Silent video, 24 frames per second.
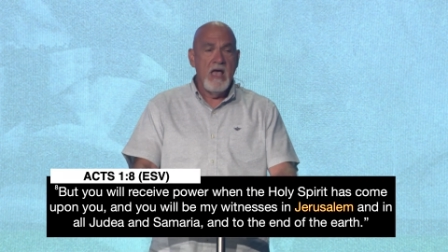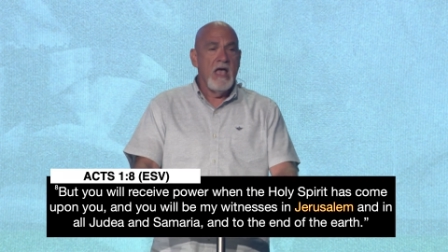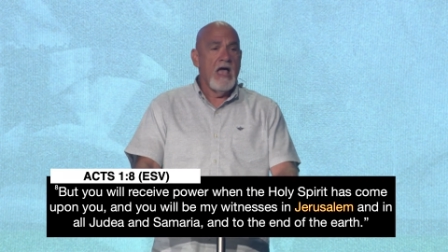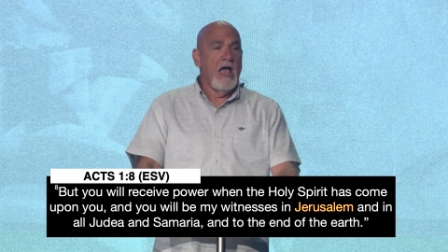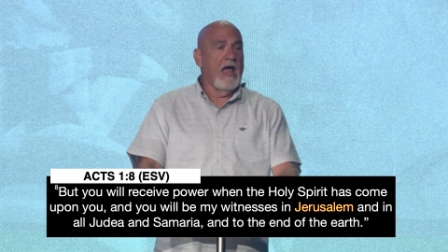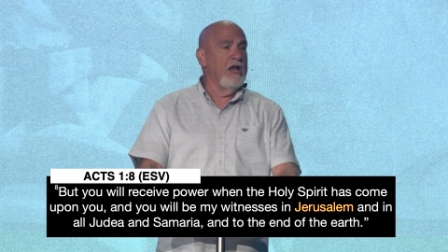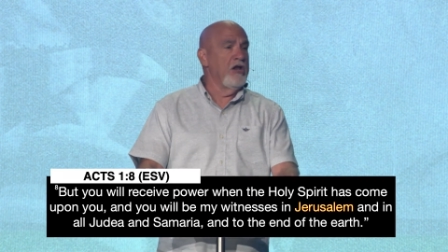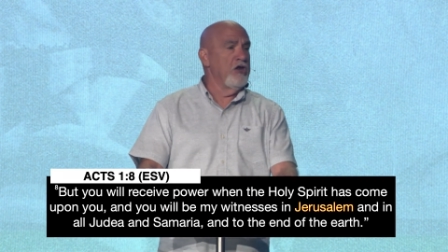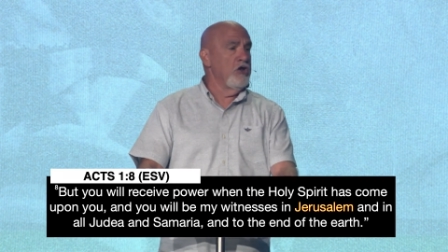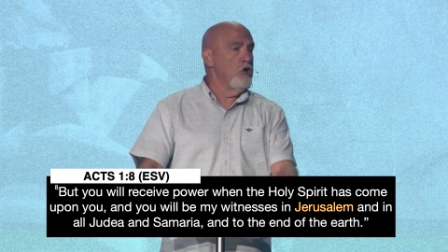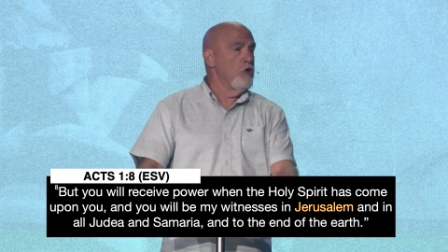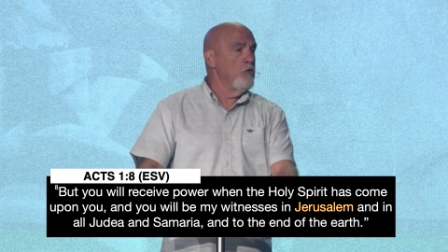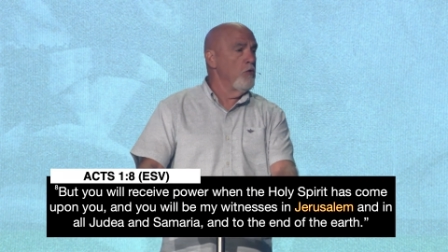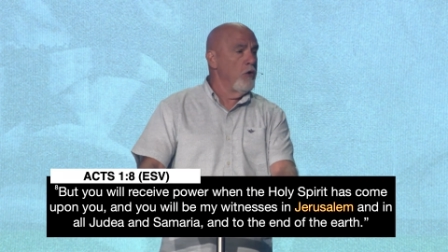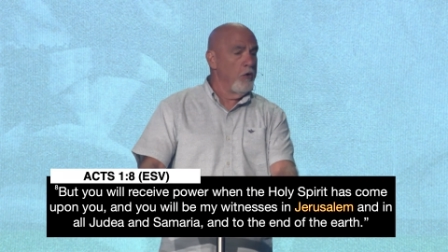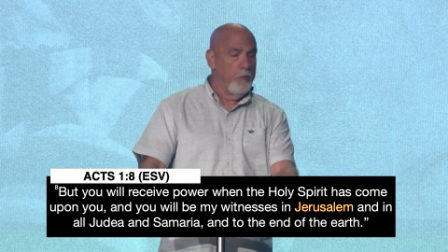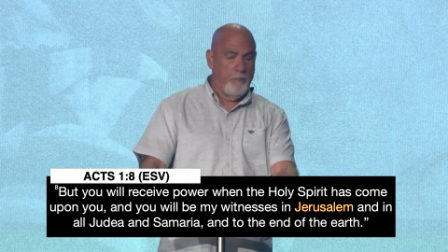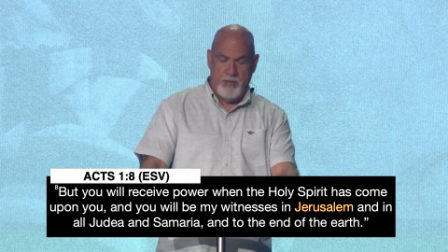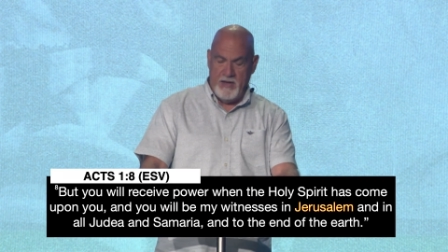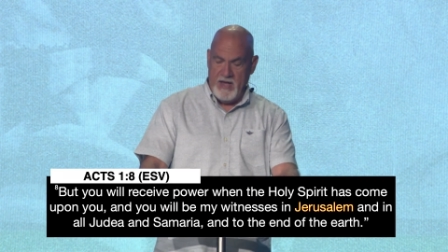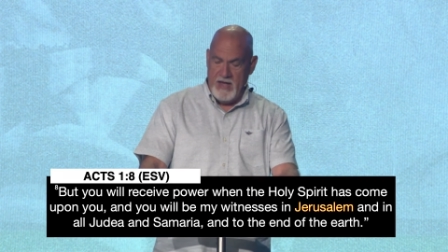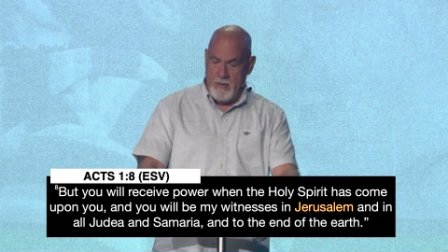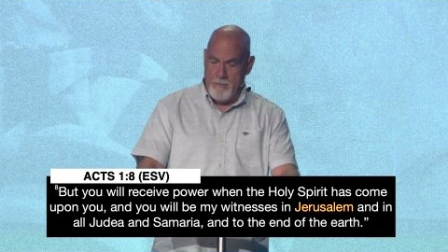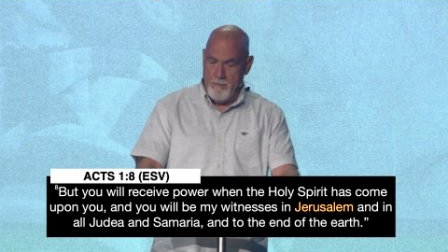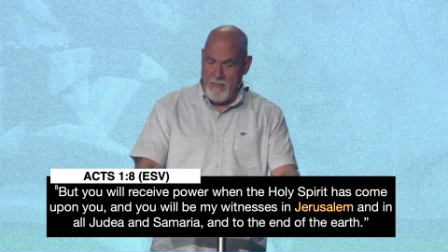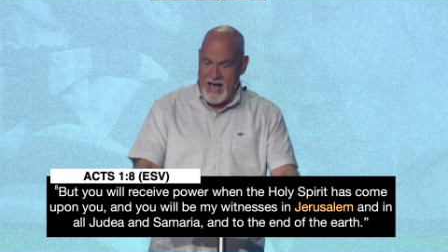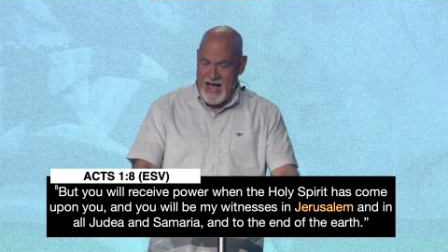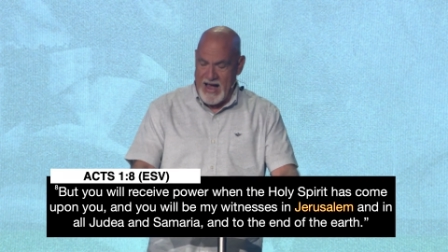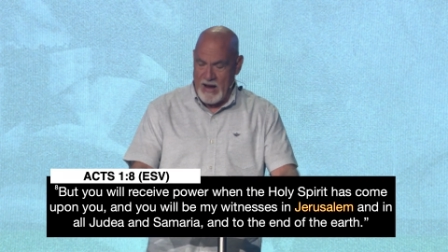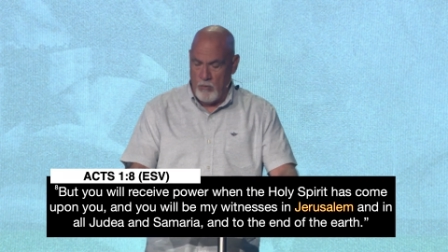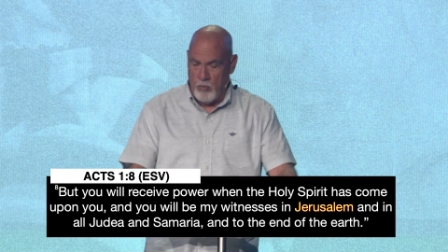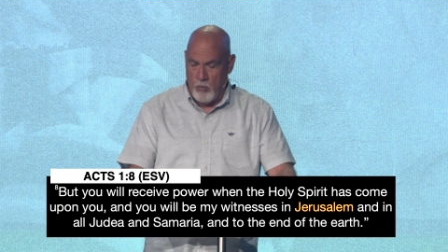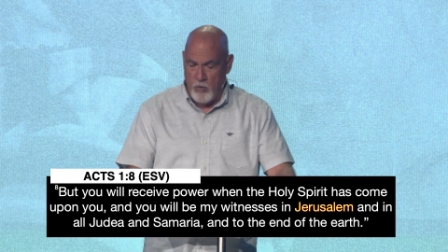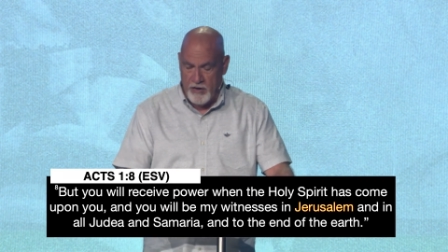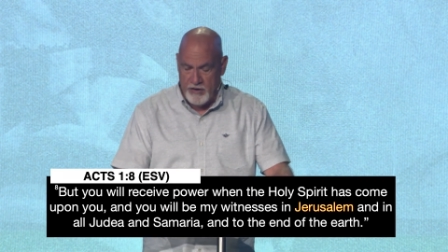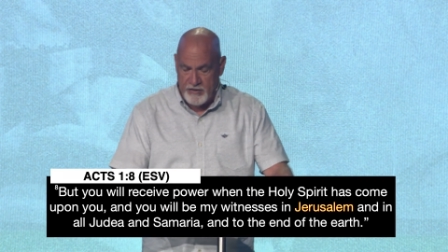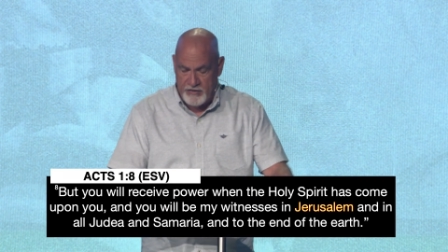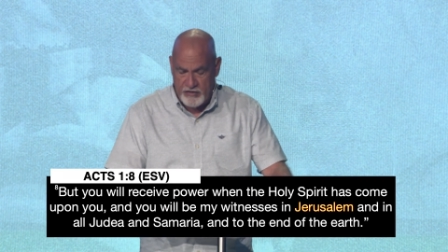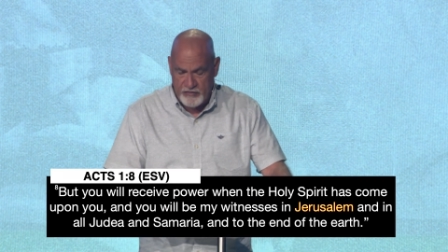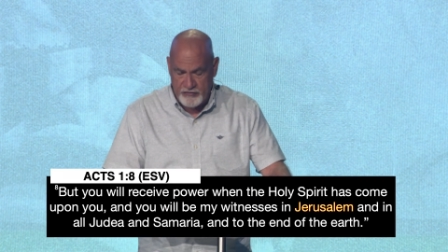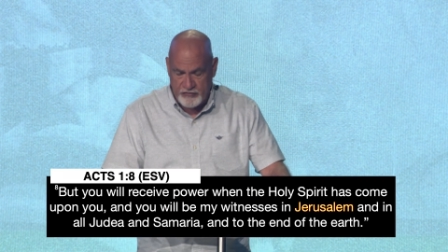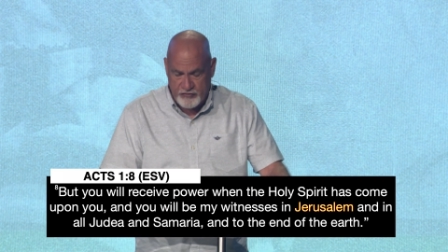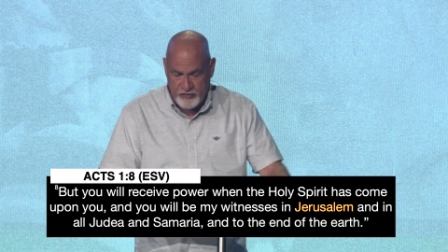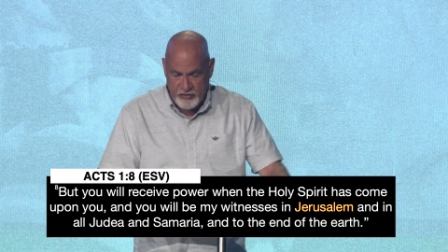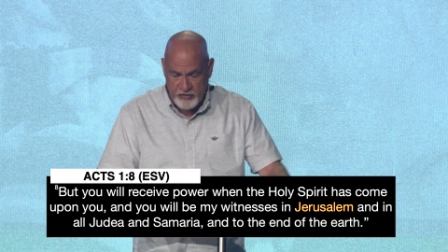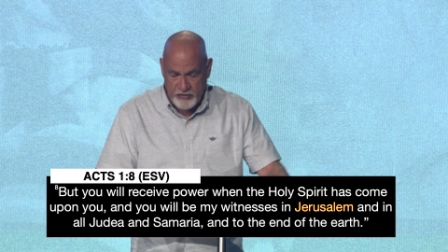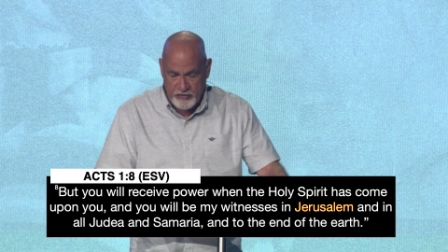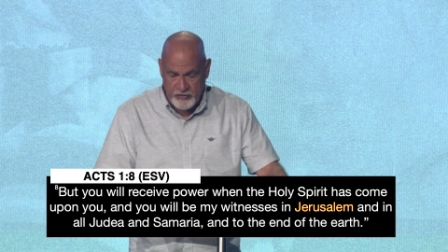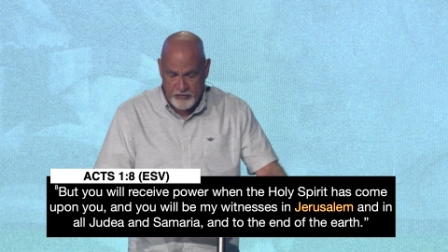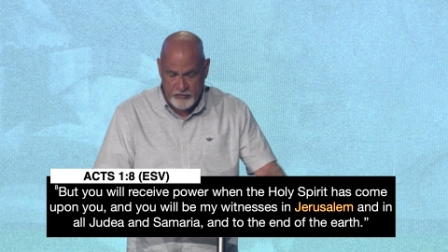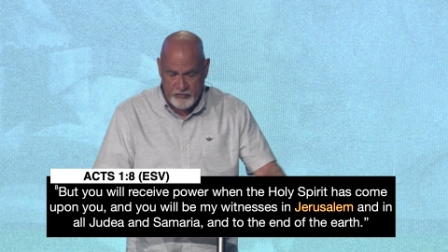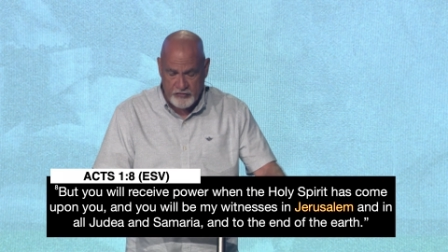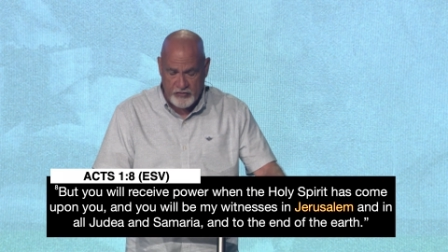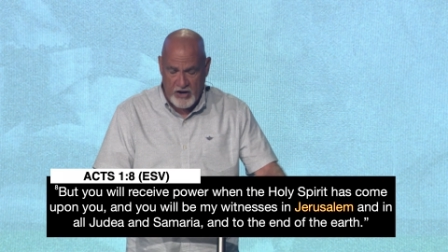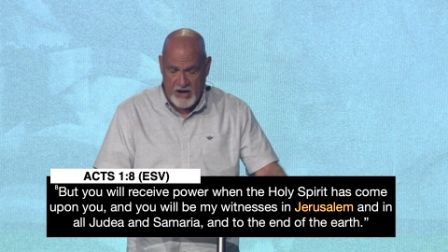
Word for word: and you will be my witnesses